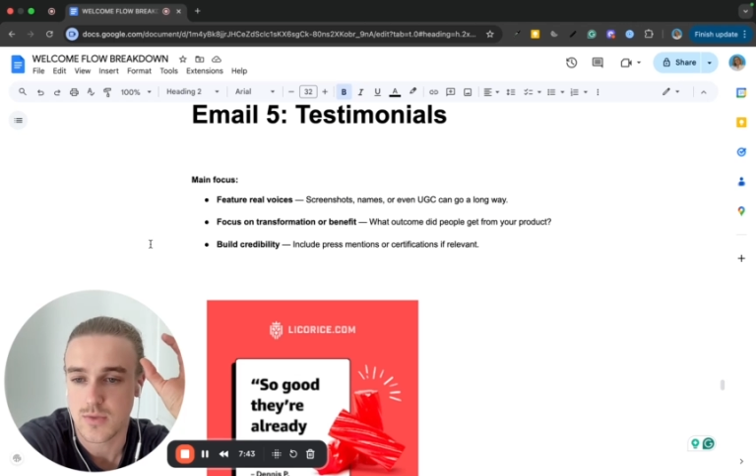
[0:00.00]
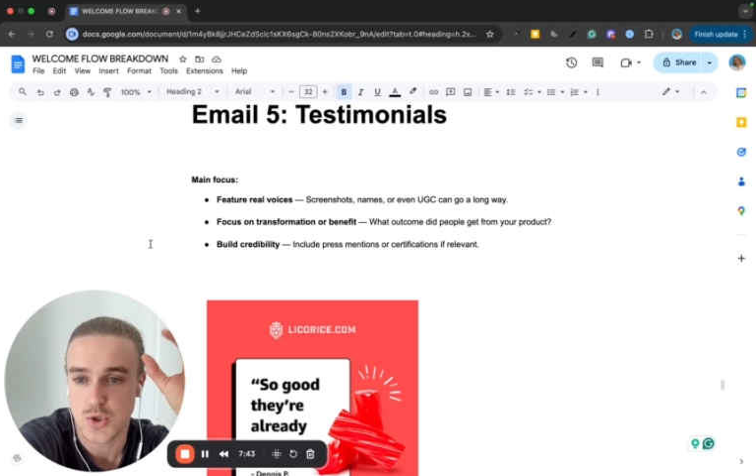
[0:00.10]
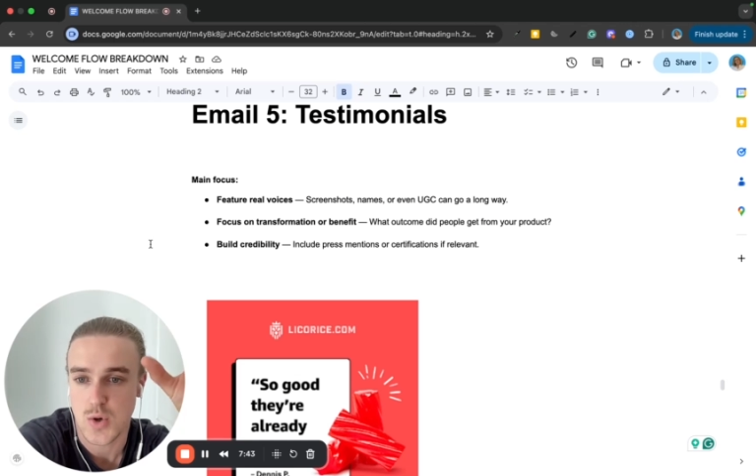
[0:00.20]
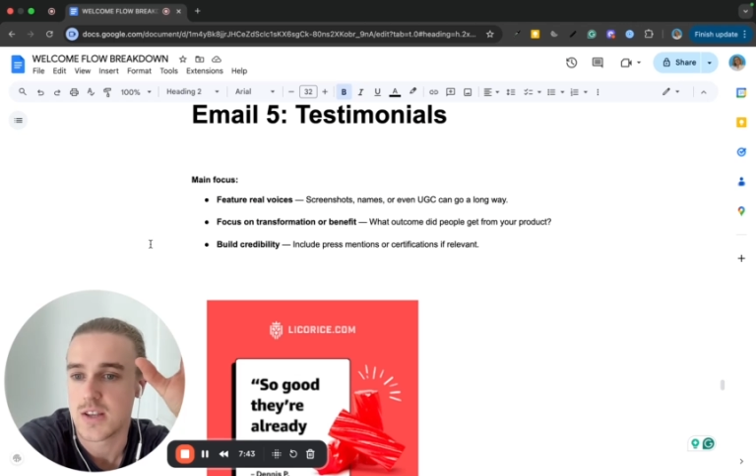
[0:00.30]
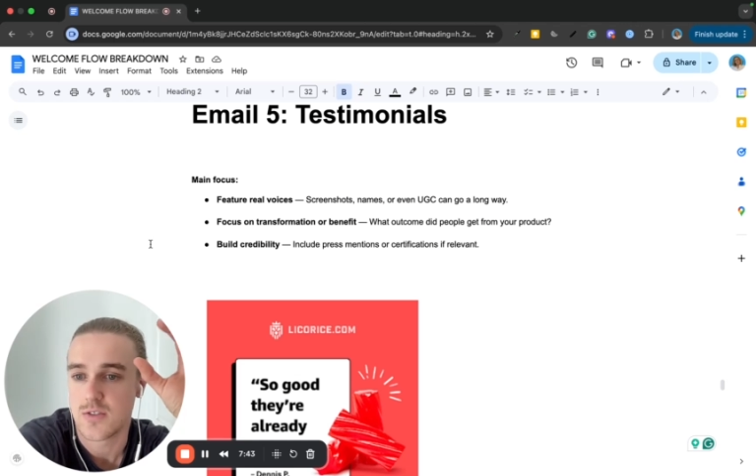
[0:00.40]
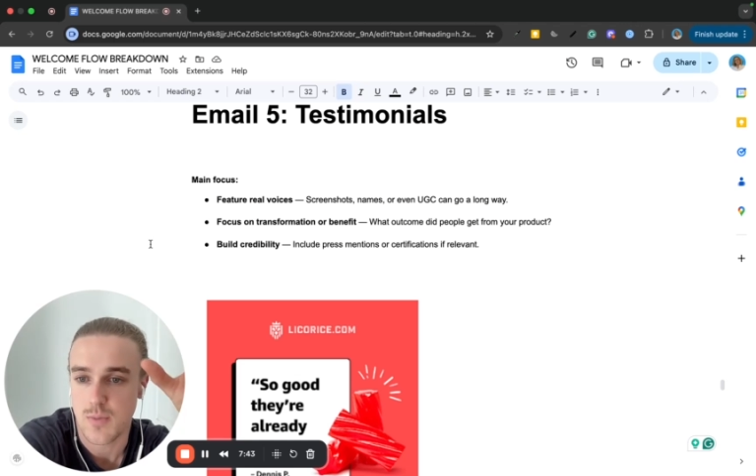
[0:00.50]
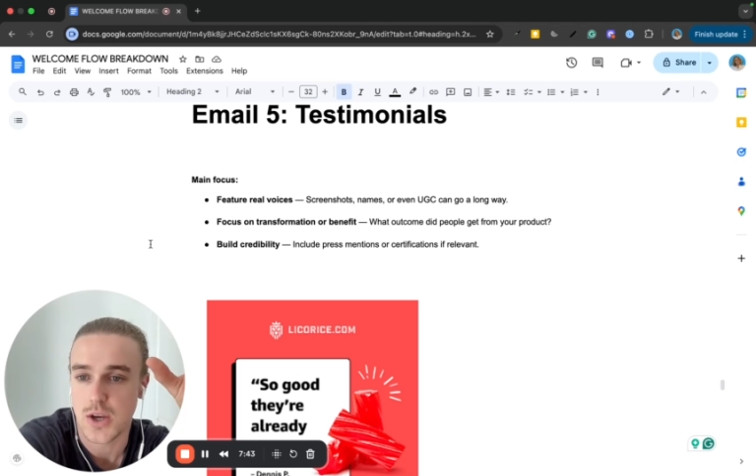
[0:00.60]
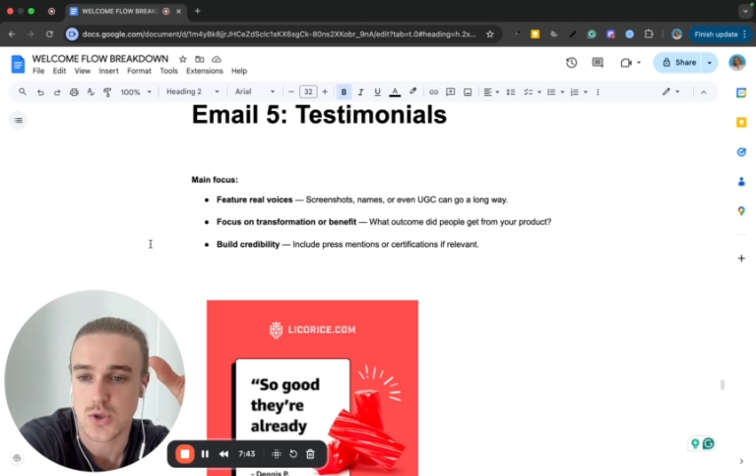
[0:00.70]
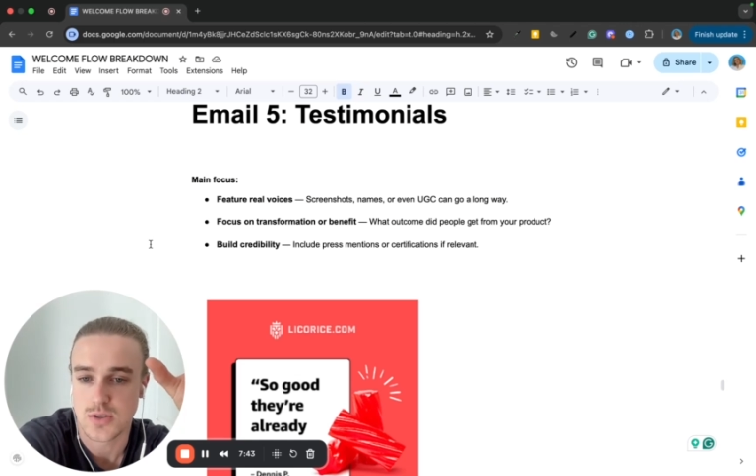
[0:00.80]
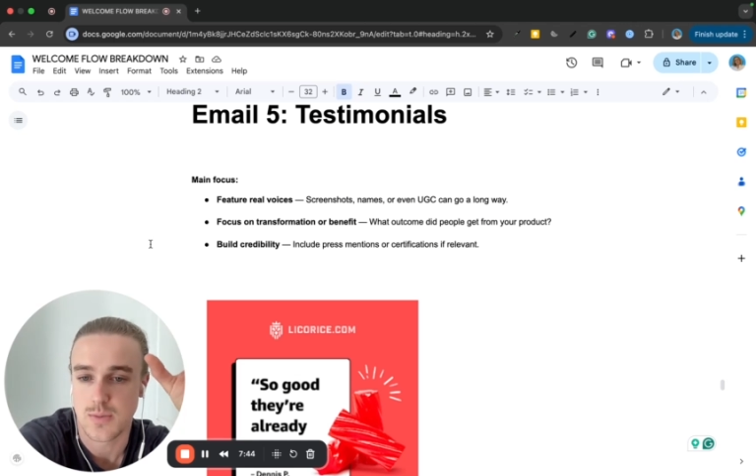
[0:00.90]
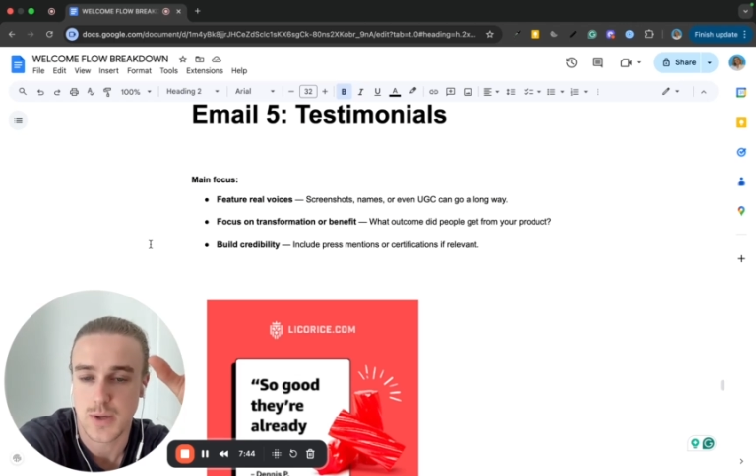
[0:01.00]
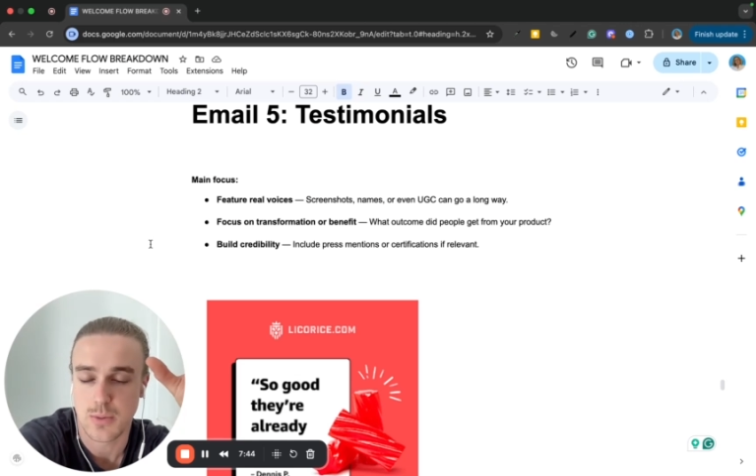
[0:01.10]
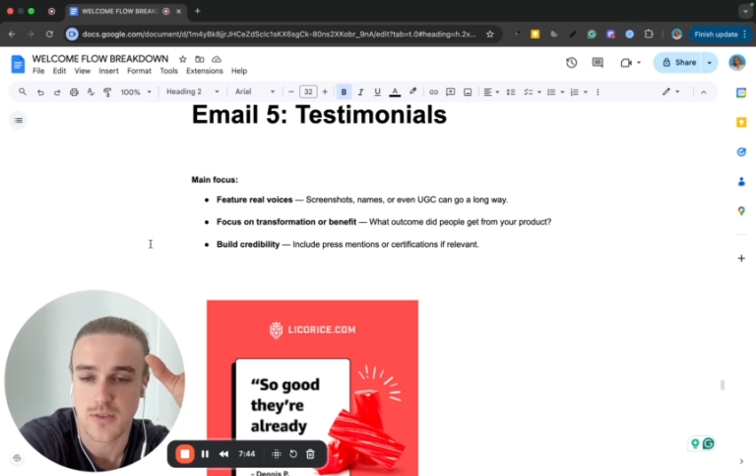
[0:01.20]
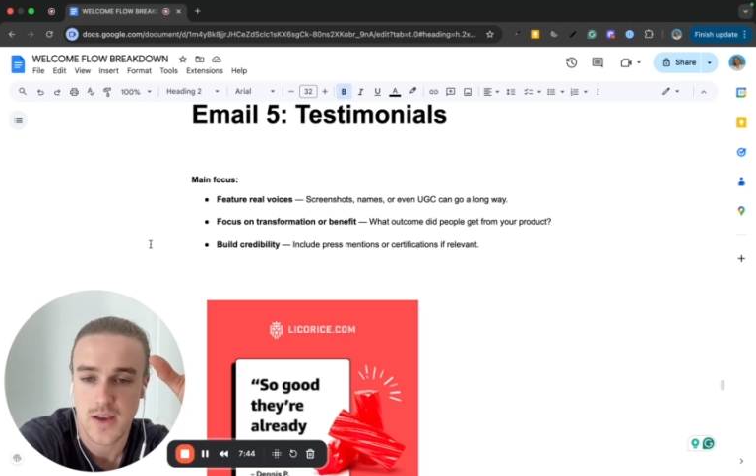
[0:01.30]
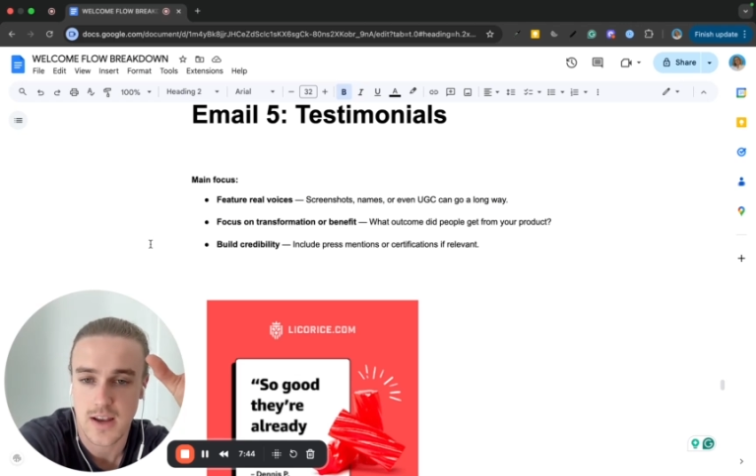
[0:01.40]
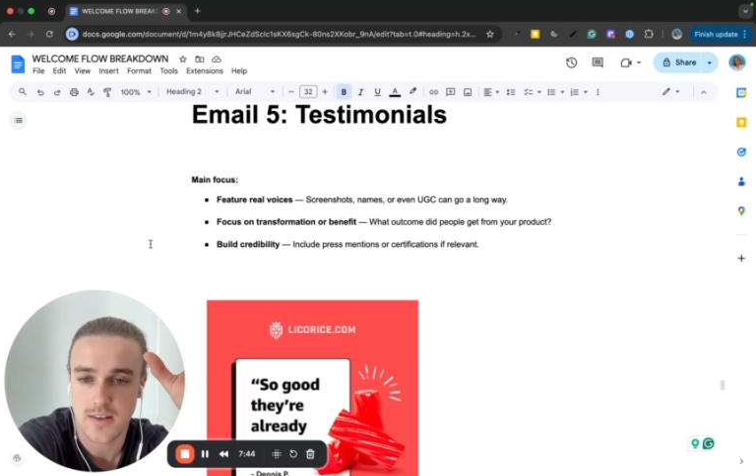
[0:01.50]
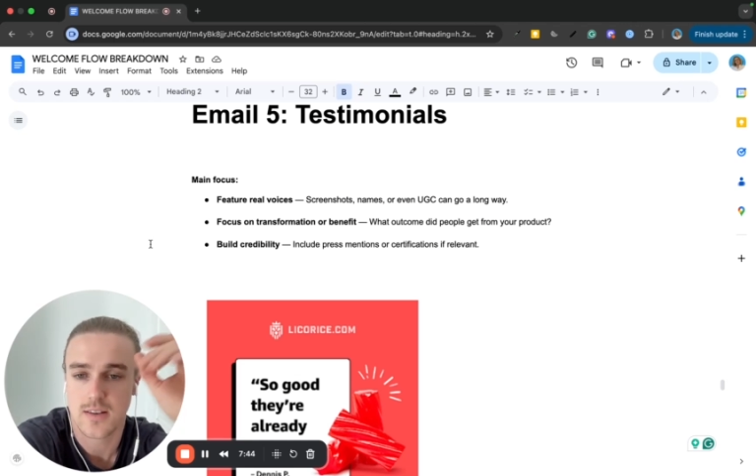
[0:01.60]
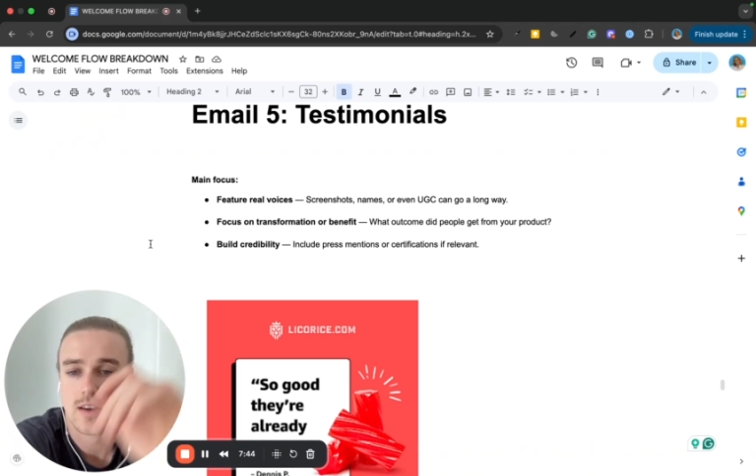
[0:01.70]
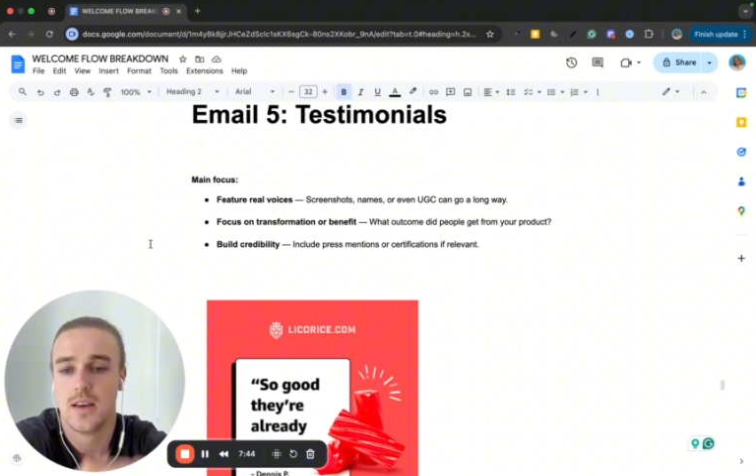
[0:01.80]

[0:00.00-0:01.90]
the transformations that people have had.